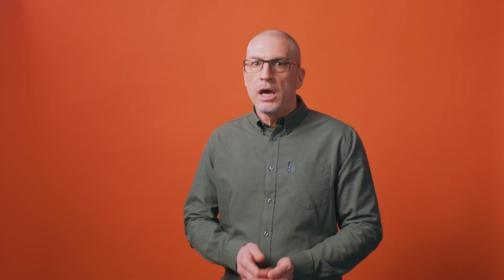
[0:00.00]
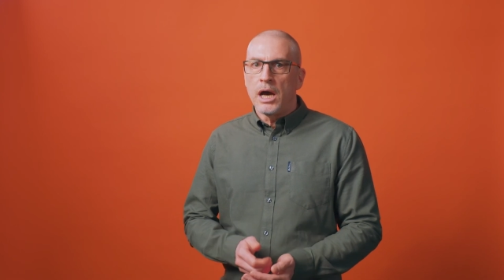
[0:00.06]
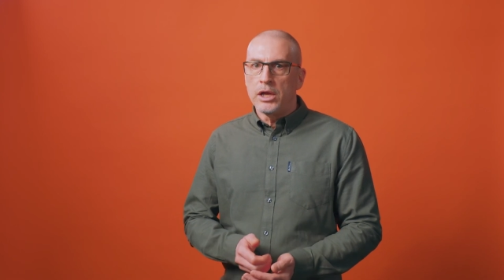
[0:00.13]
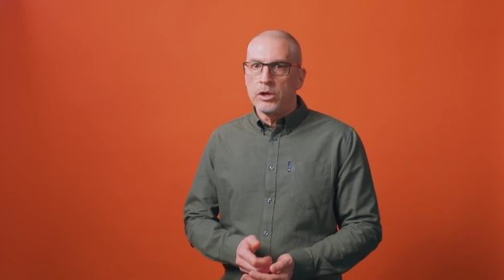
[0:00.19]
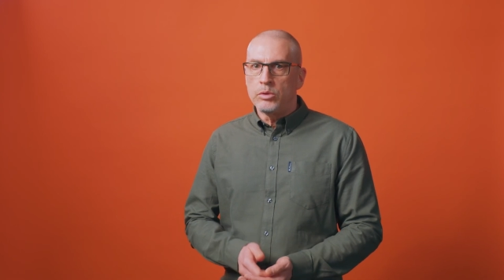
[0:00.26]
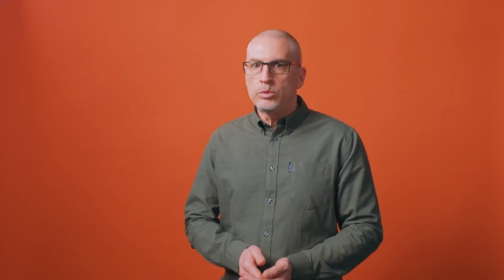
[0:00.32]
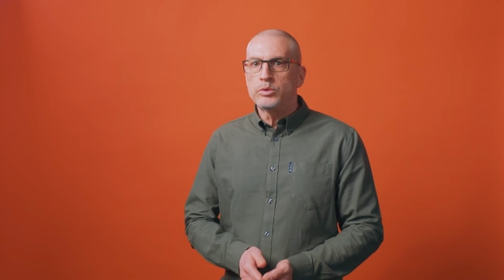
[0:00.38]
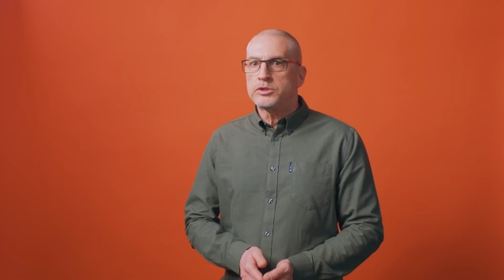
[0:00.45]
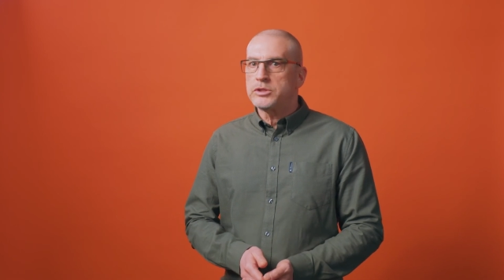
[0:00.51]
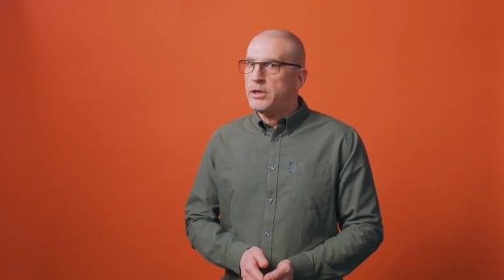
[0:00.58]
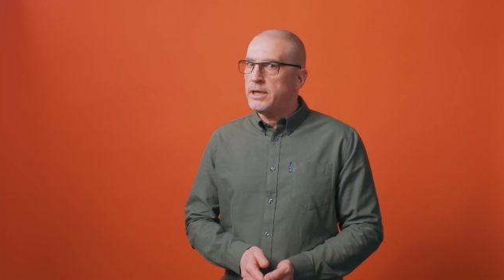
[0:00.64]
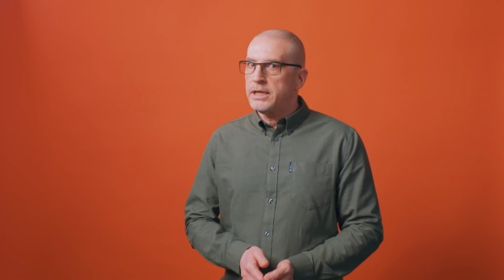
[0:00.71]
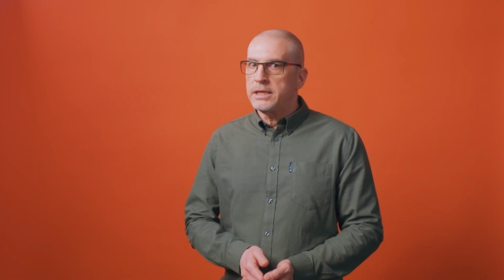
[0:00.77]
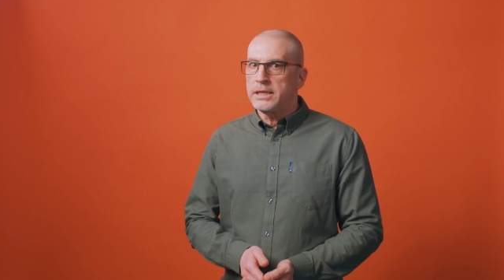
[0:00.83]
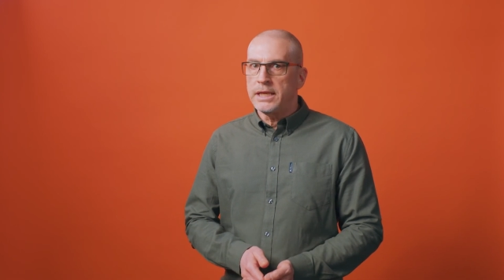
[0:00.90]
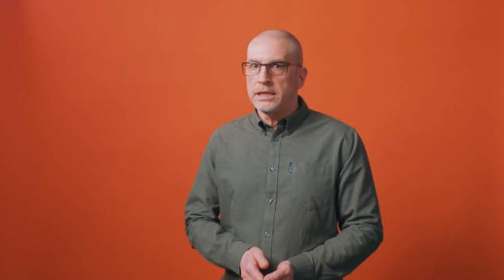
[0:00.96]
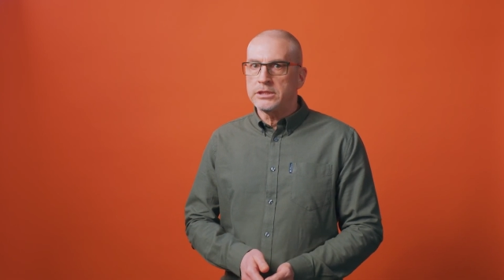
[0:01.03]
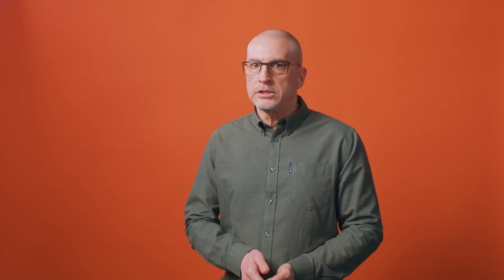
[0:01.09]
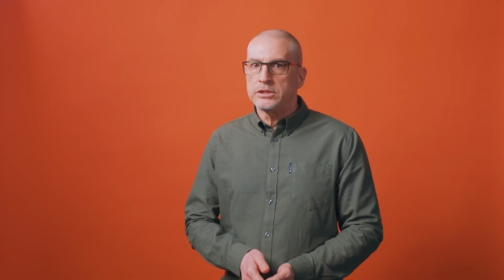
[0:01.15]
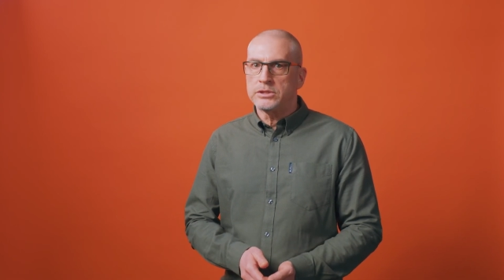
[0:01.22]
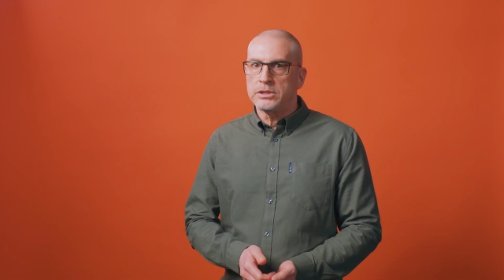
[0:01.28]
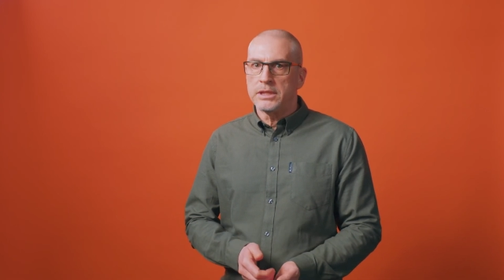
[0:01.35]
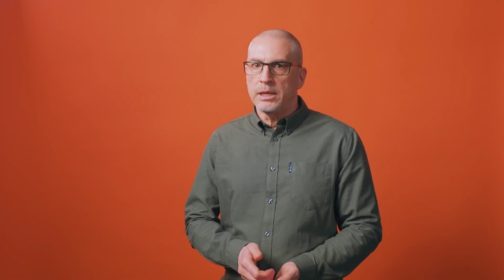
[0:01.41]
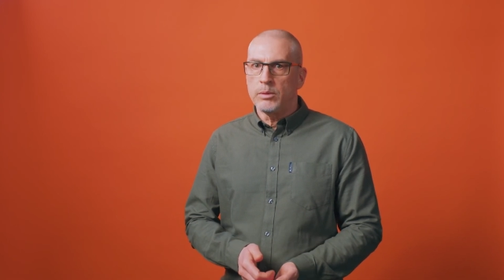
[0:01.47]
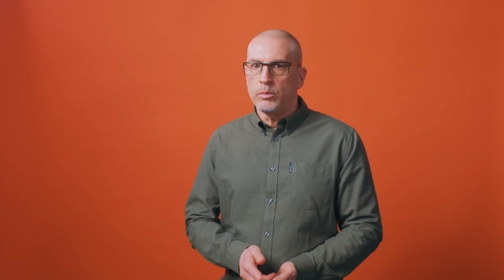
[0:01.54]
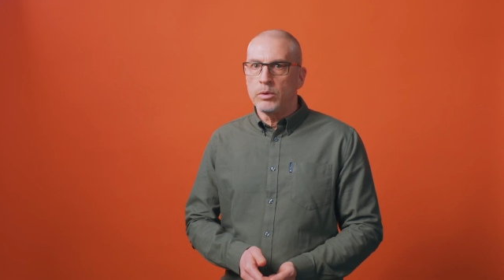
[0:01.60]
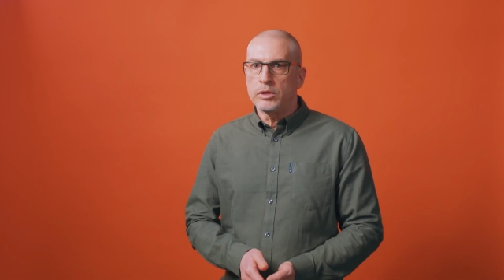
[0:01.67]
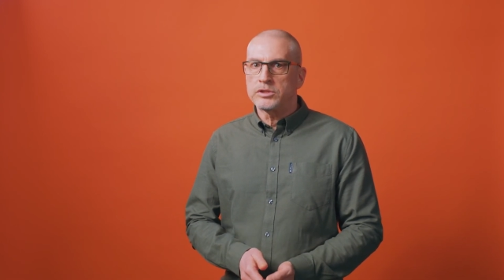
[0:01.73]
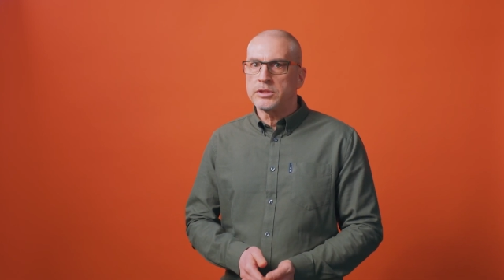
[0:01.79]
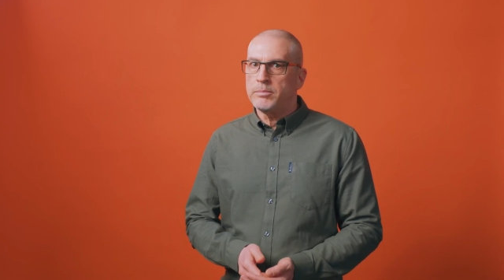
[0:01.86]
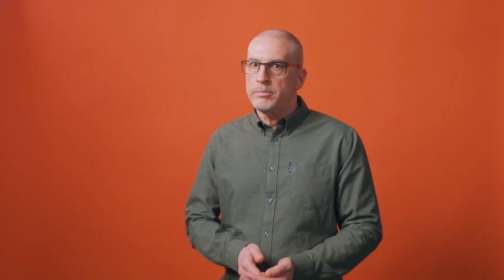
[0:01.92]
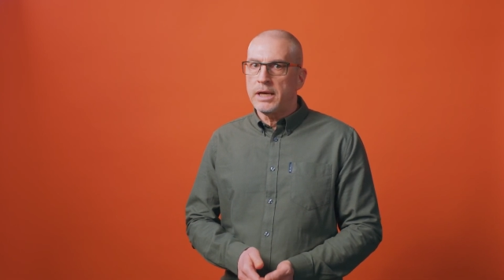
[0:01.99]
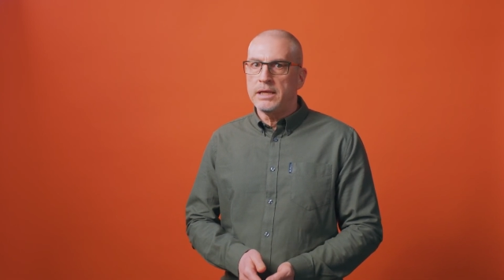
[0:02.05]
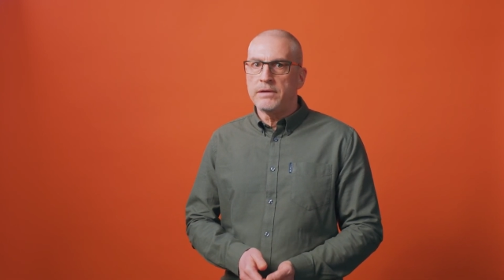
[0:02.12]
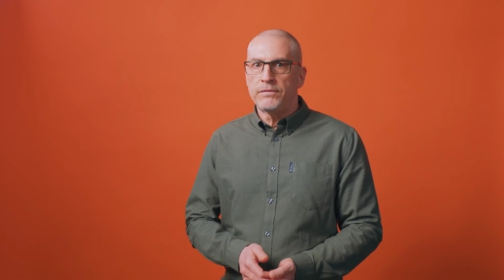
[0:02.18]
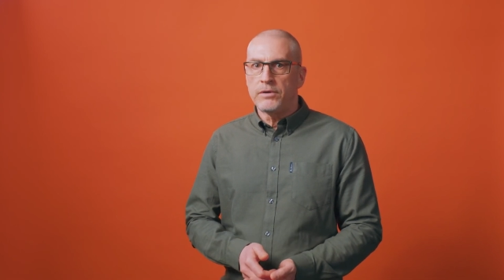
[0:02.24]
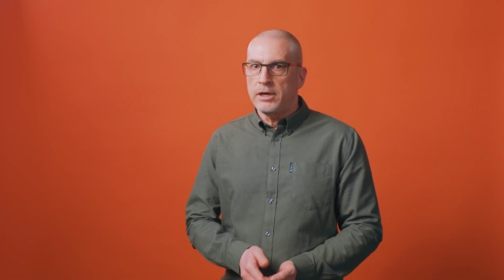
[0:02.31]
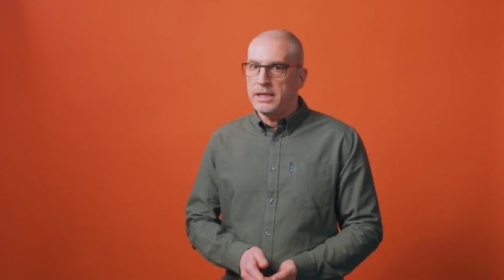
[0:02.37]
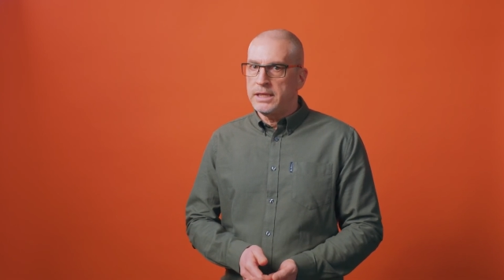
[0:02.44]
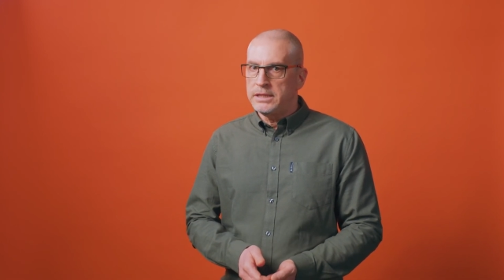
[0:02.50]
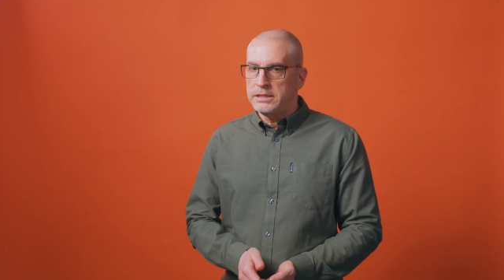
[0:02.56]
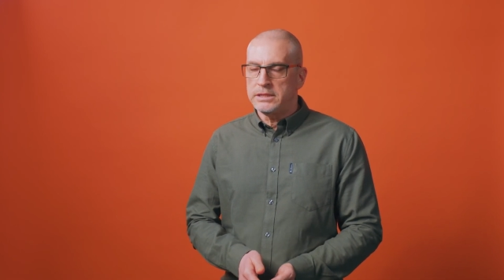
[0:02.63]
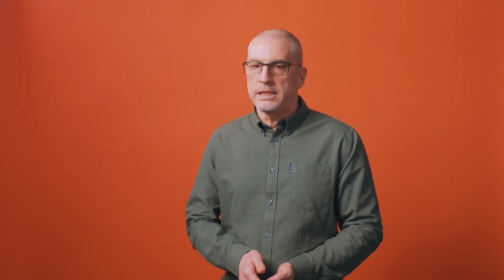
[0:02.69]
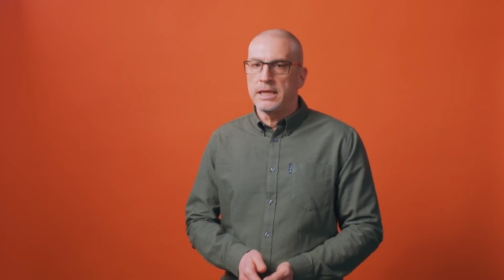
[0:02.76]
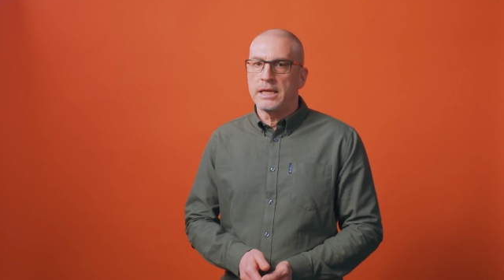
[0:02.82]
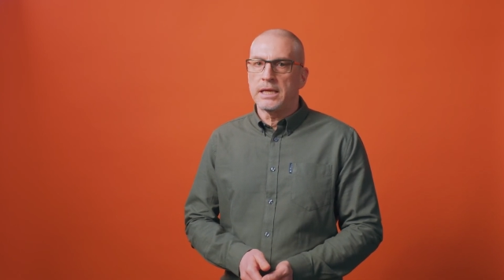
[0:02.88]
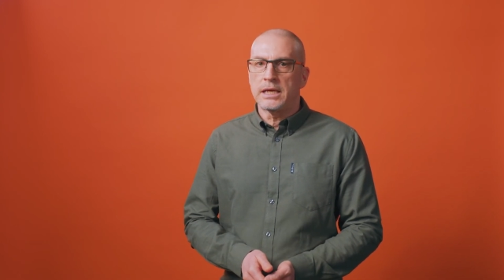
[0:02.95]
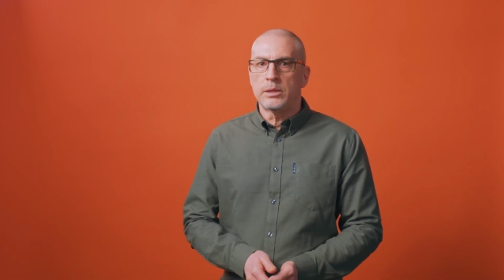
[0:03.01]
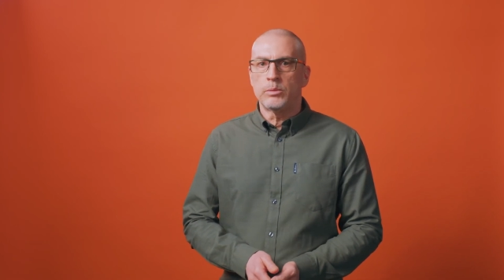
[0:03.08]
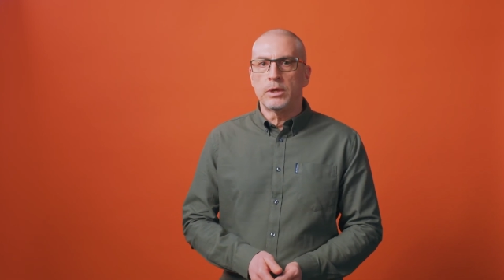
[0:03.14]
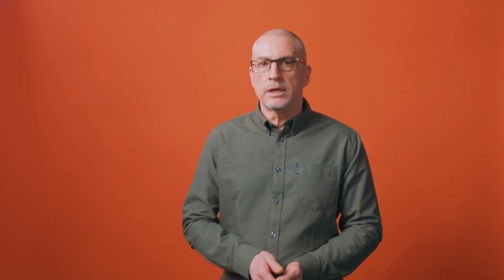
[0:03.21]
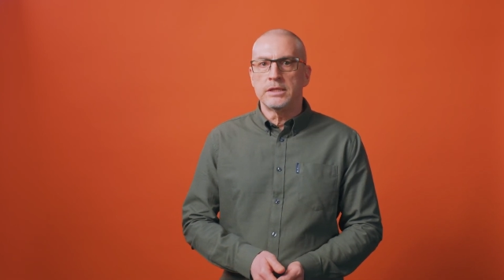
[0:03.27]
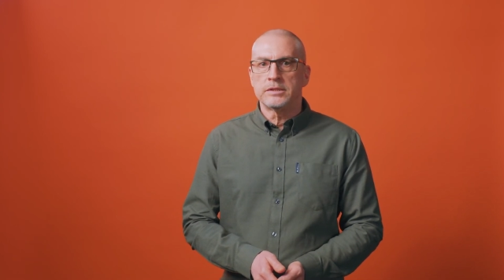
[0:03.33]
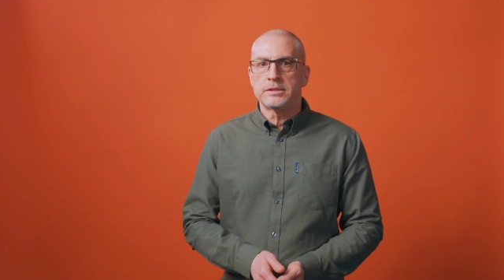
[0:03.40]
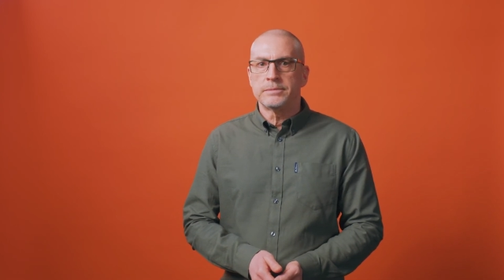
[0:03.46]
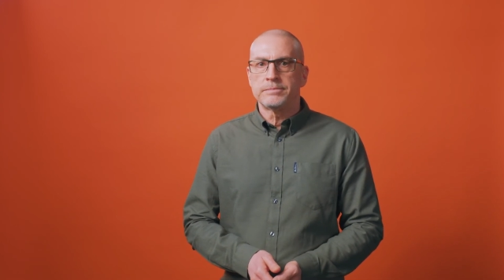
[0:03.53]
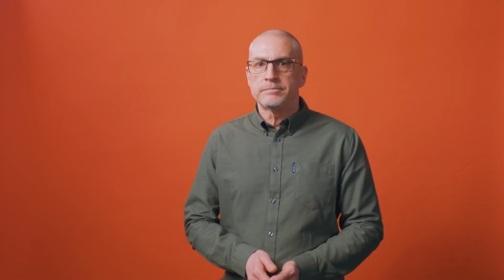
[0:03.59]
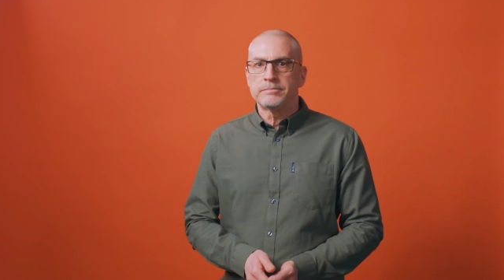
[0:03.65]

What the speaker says: and all site connections to networks are made via internet gateways.